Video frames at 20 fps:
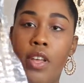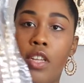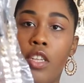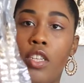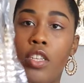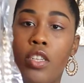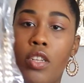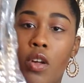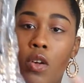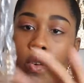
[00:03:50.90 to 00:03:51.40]

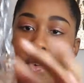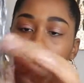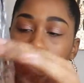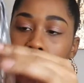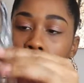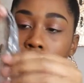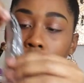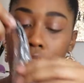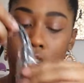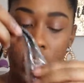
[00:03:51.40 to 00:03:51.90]
So
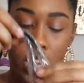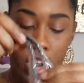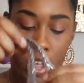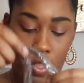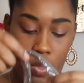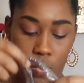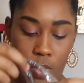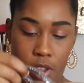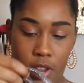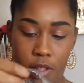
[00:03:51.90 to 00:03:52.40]
this is
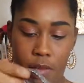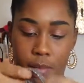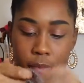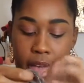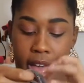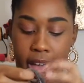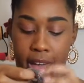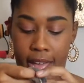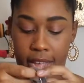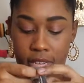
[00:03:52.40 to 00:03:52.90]
another one of them
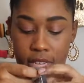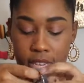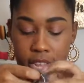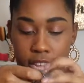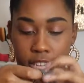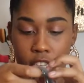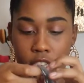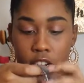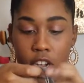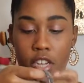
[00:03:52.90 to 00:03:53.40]
bags
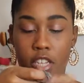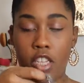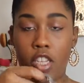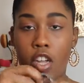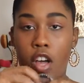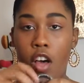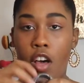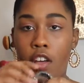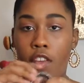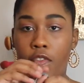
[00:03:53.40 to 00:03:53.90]
that starts
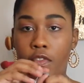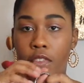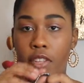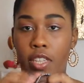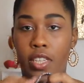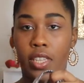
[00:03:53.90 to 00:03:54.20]
off,